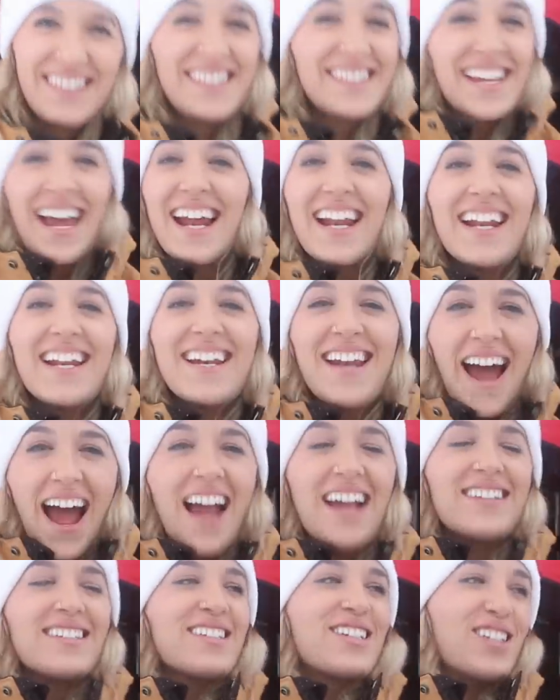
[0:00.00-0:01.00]
Decided
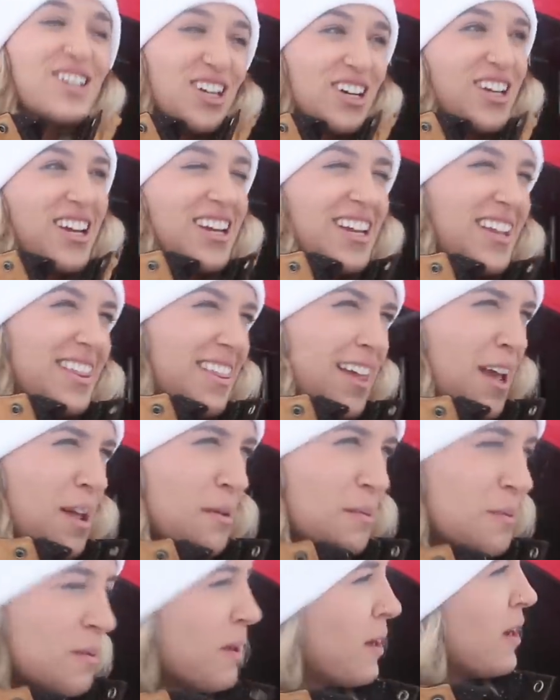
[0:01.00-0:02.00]
not to cook
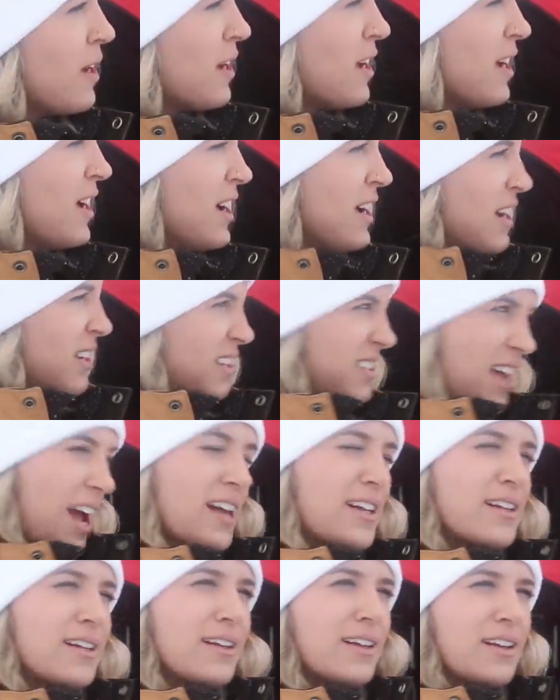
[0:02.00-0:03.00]
anything.
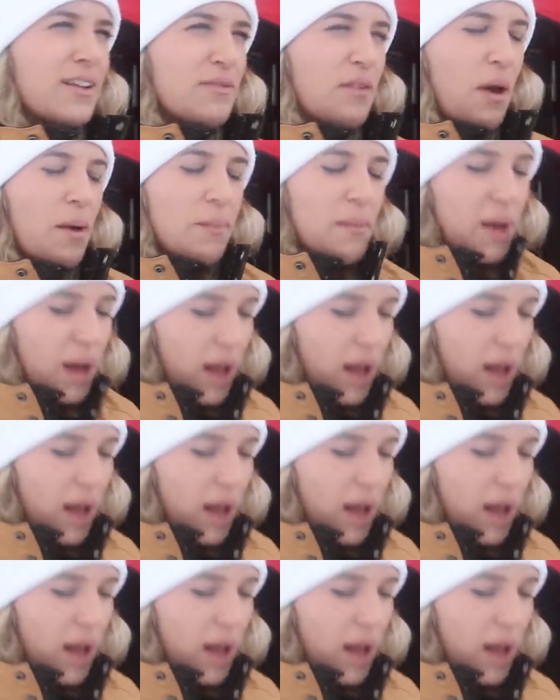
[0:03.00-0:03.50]
Decided to leave them.